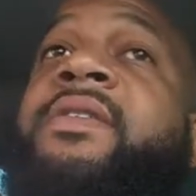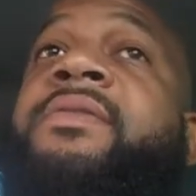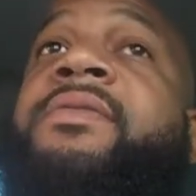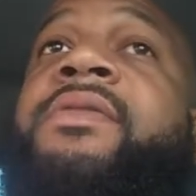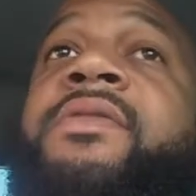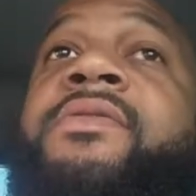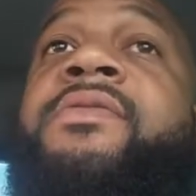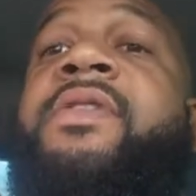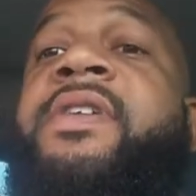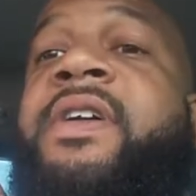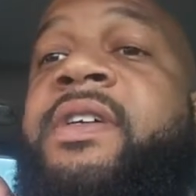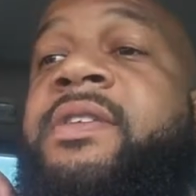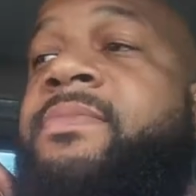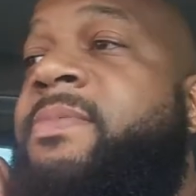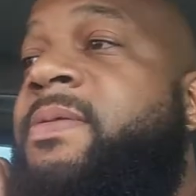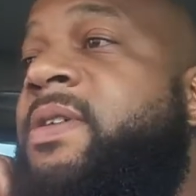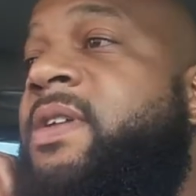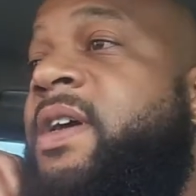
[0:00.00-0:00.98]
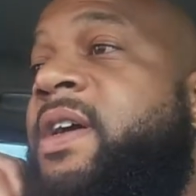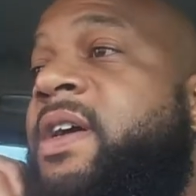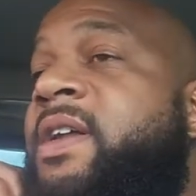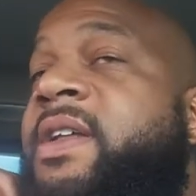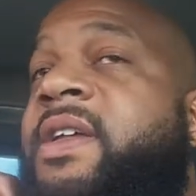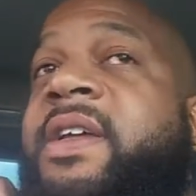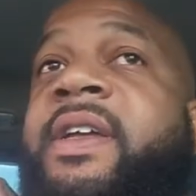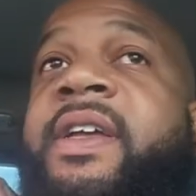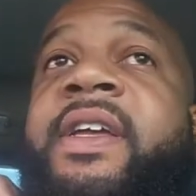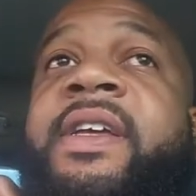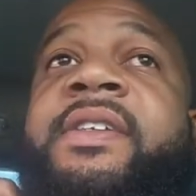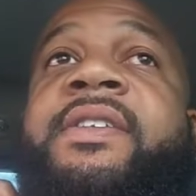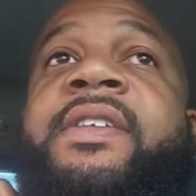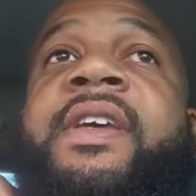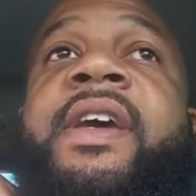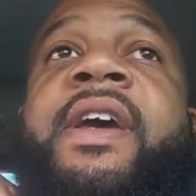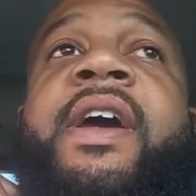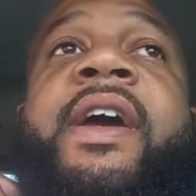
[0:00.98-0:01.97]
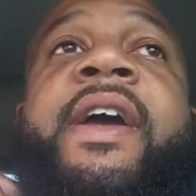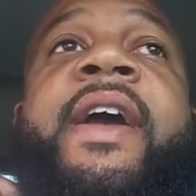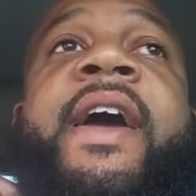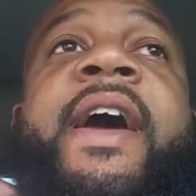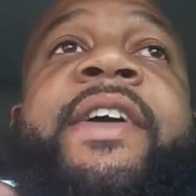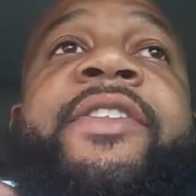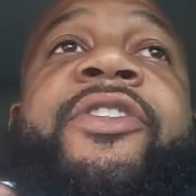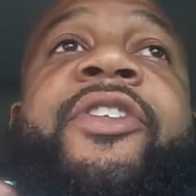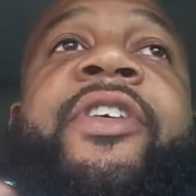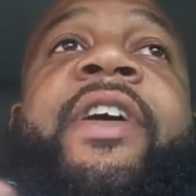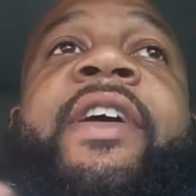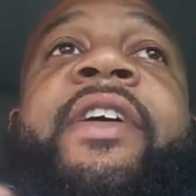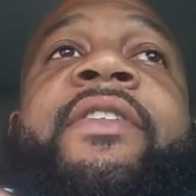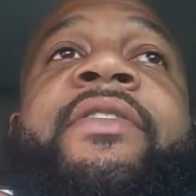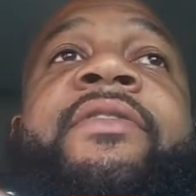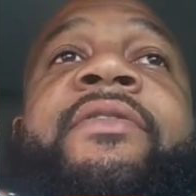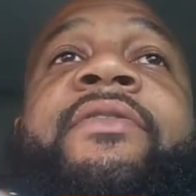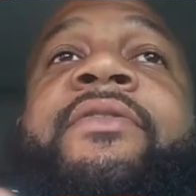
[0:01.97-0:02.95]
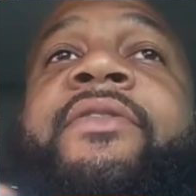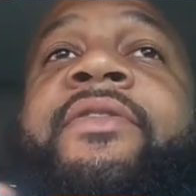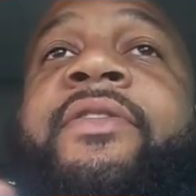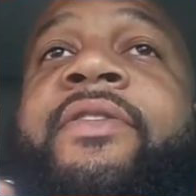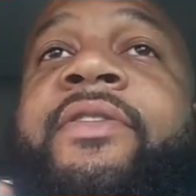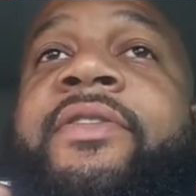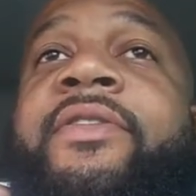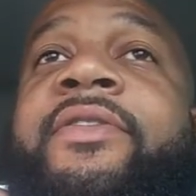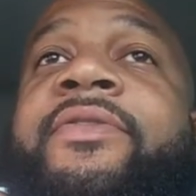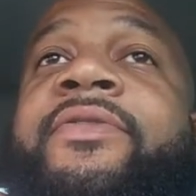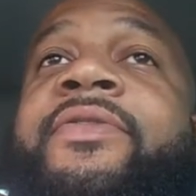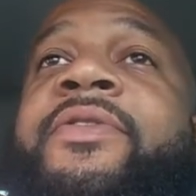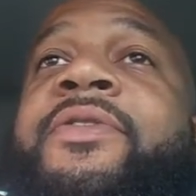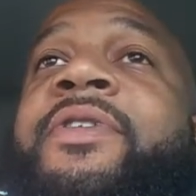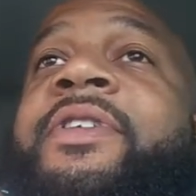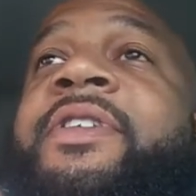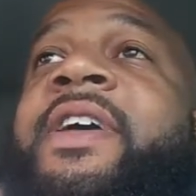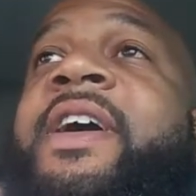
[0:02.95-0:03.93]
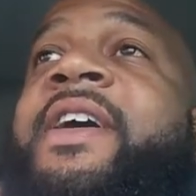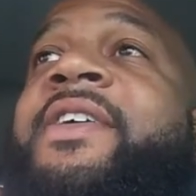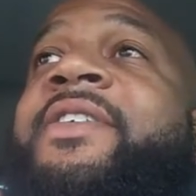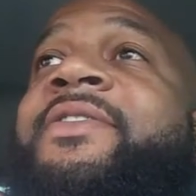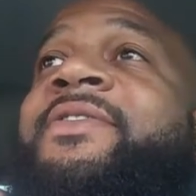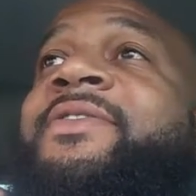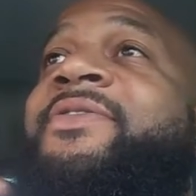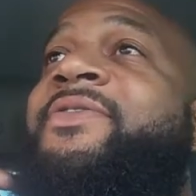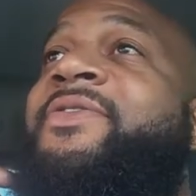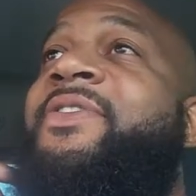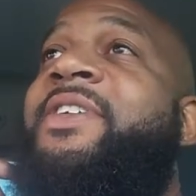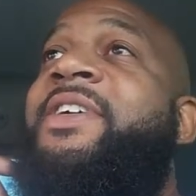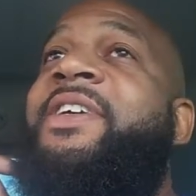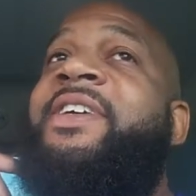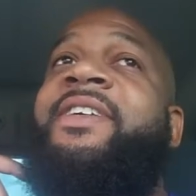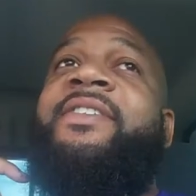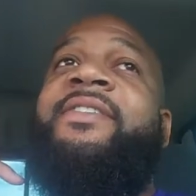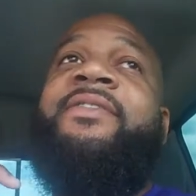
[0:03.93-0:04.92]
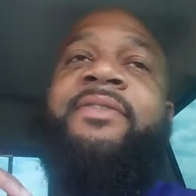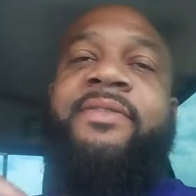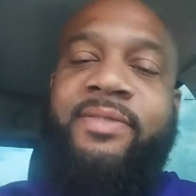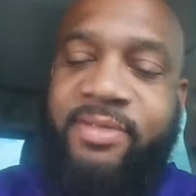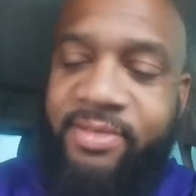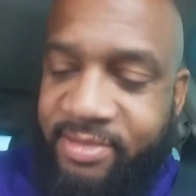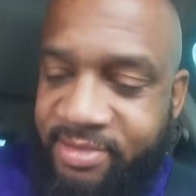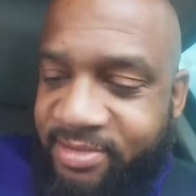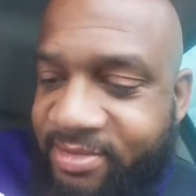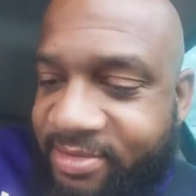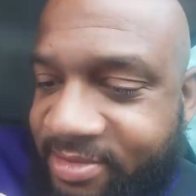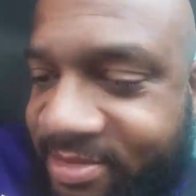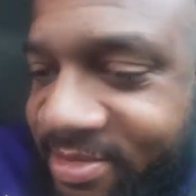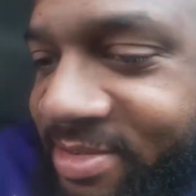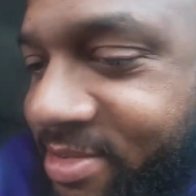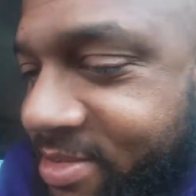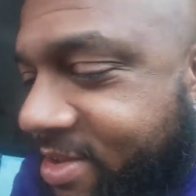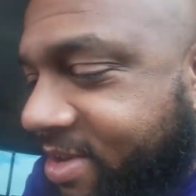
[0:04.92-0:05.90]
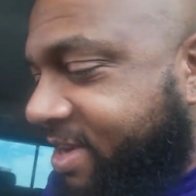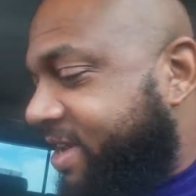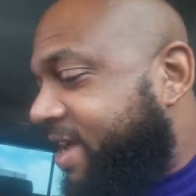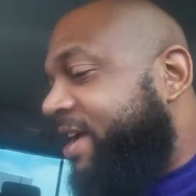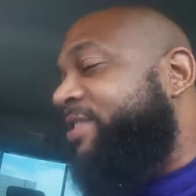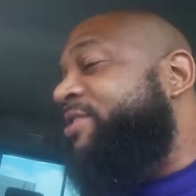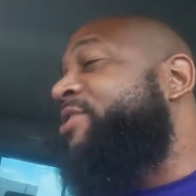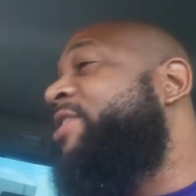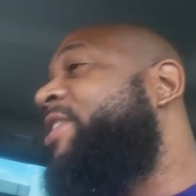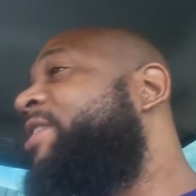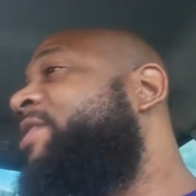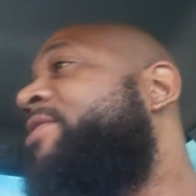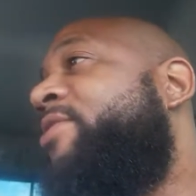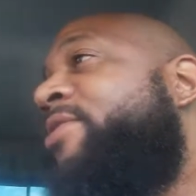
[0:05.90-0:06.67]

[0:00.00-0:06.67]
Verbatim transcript: he was gonna expedite it. He said, I got you at 4,000 feet. I got you at